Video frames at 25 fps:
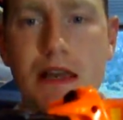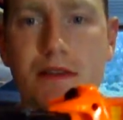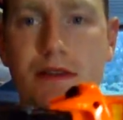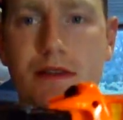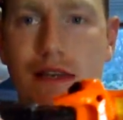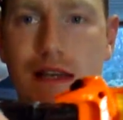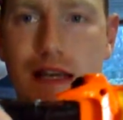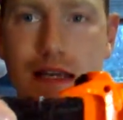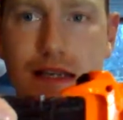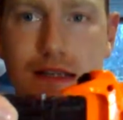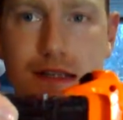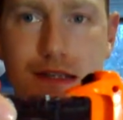pull
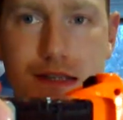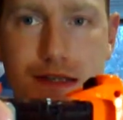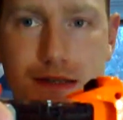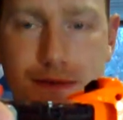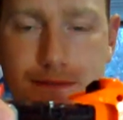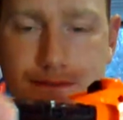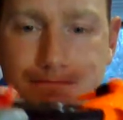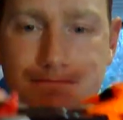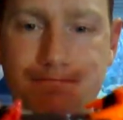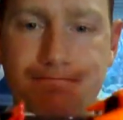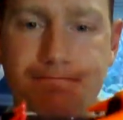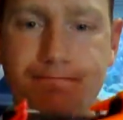out the
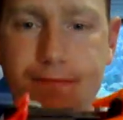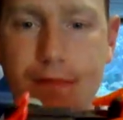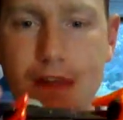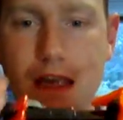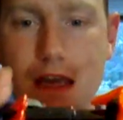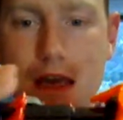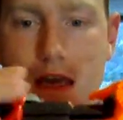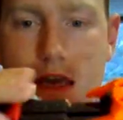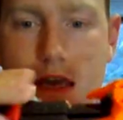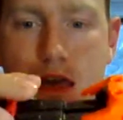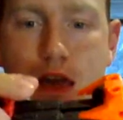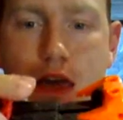legs.
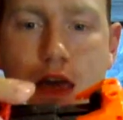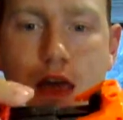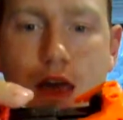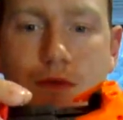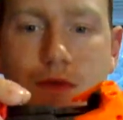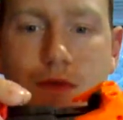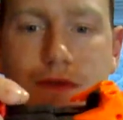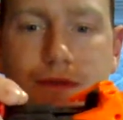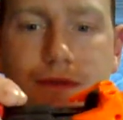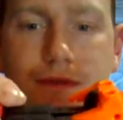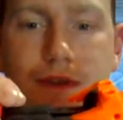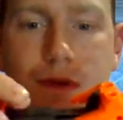
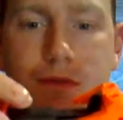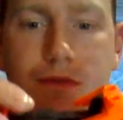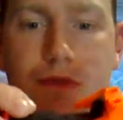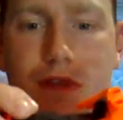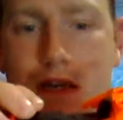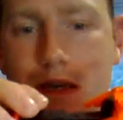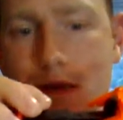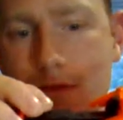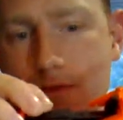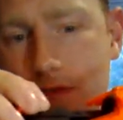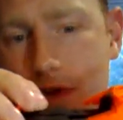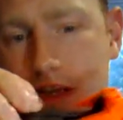We
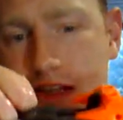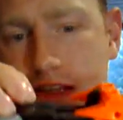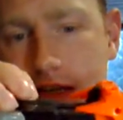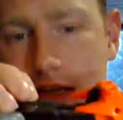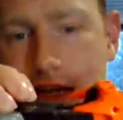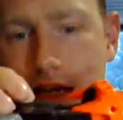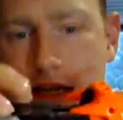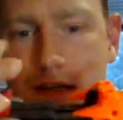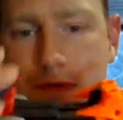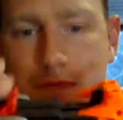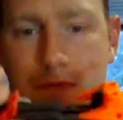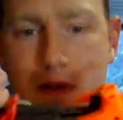flip the
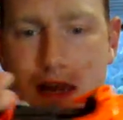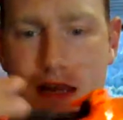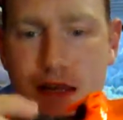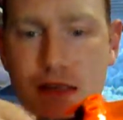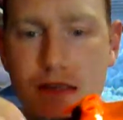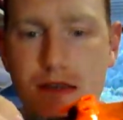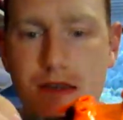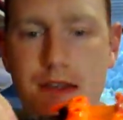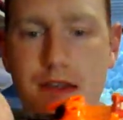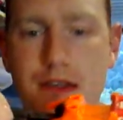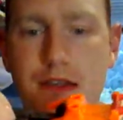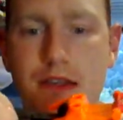beast legs
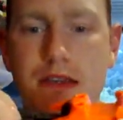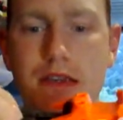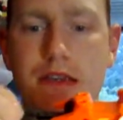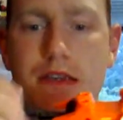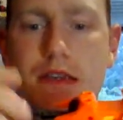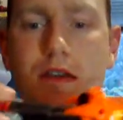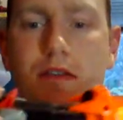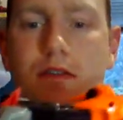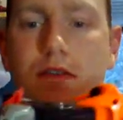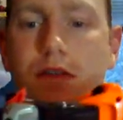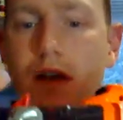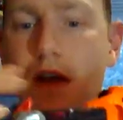back into
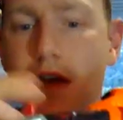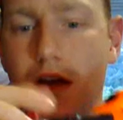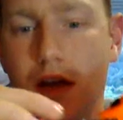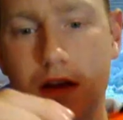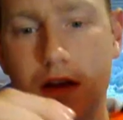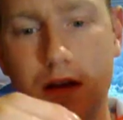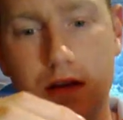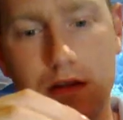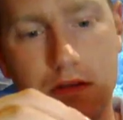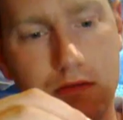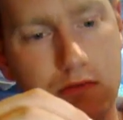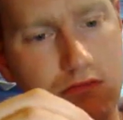the
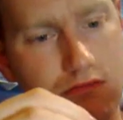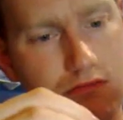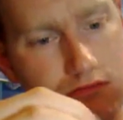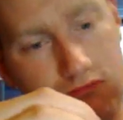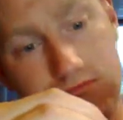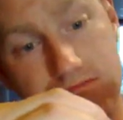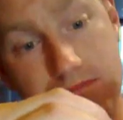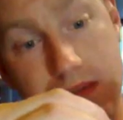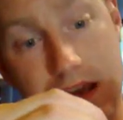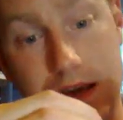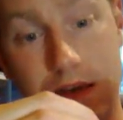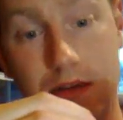
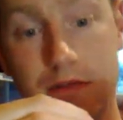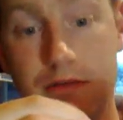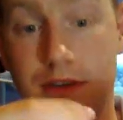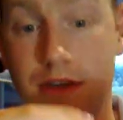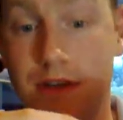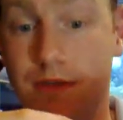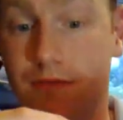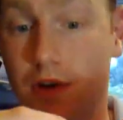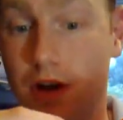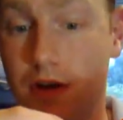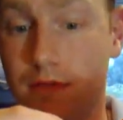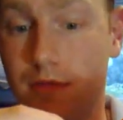back
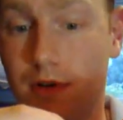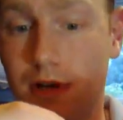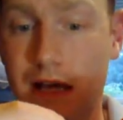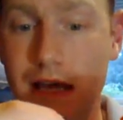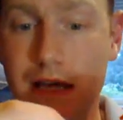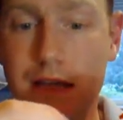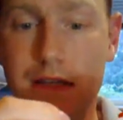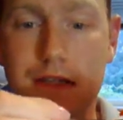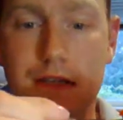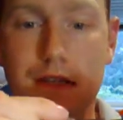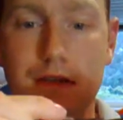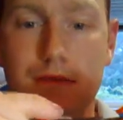of the
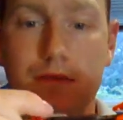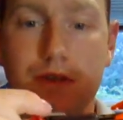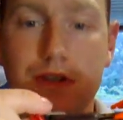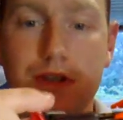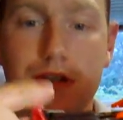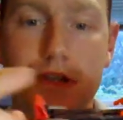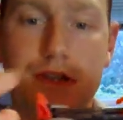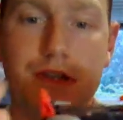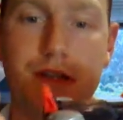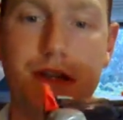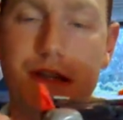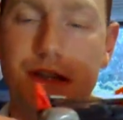robot legs.
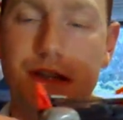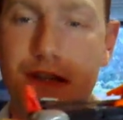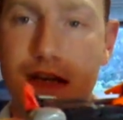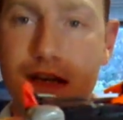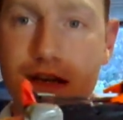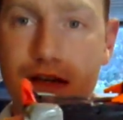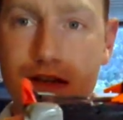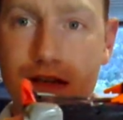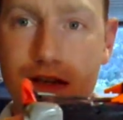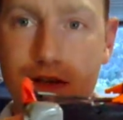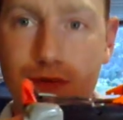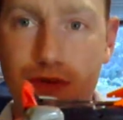We just
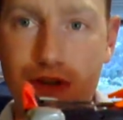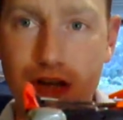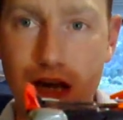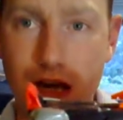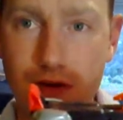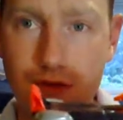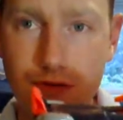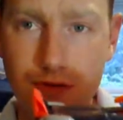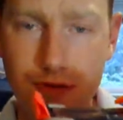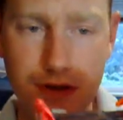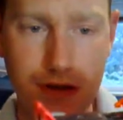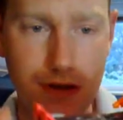extend his little
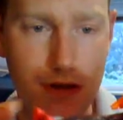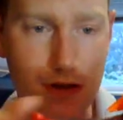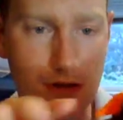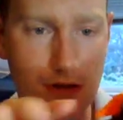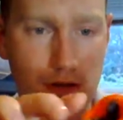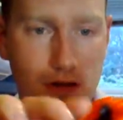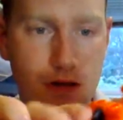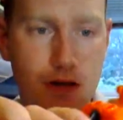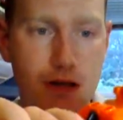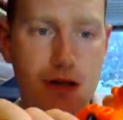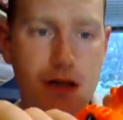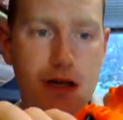toes
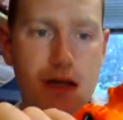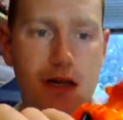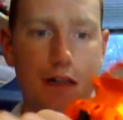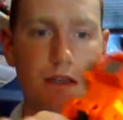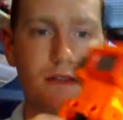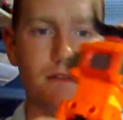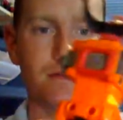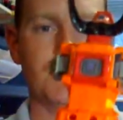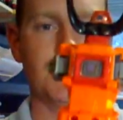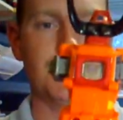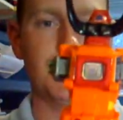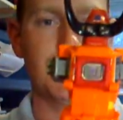like
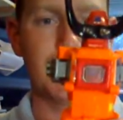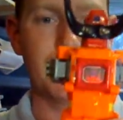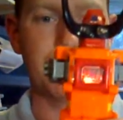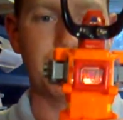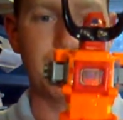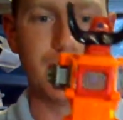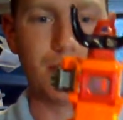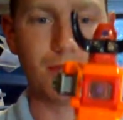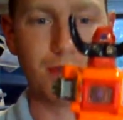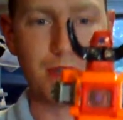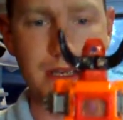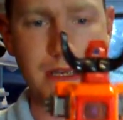that.
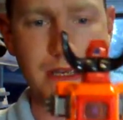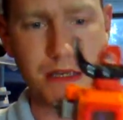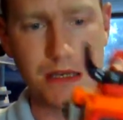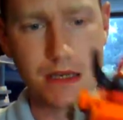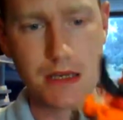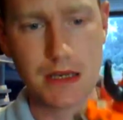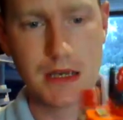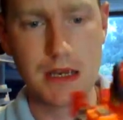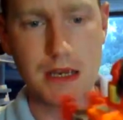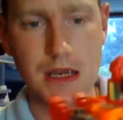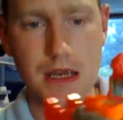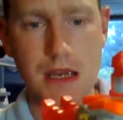Turn him that
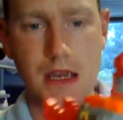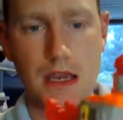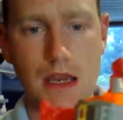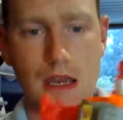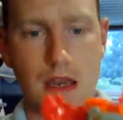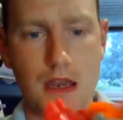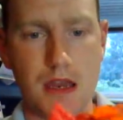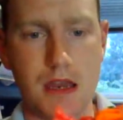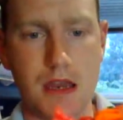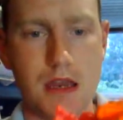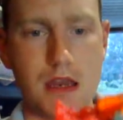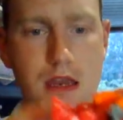way,
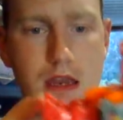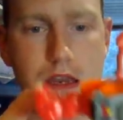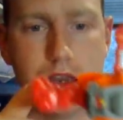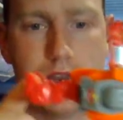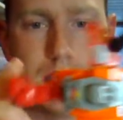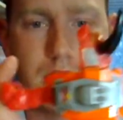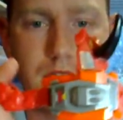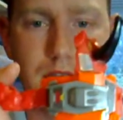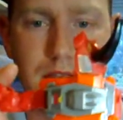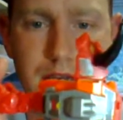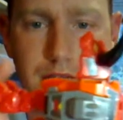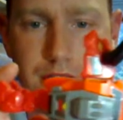
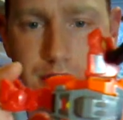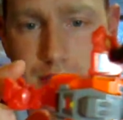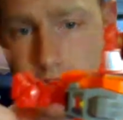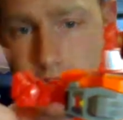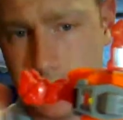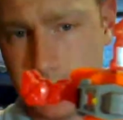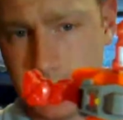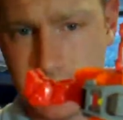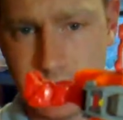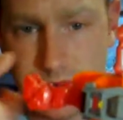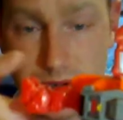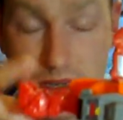and then
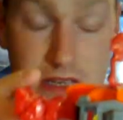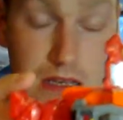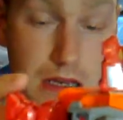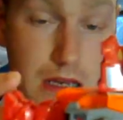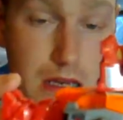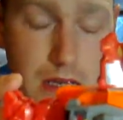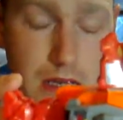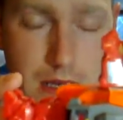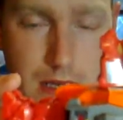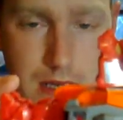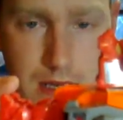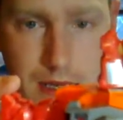turn him this way.
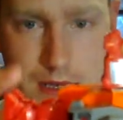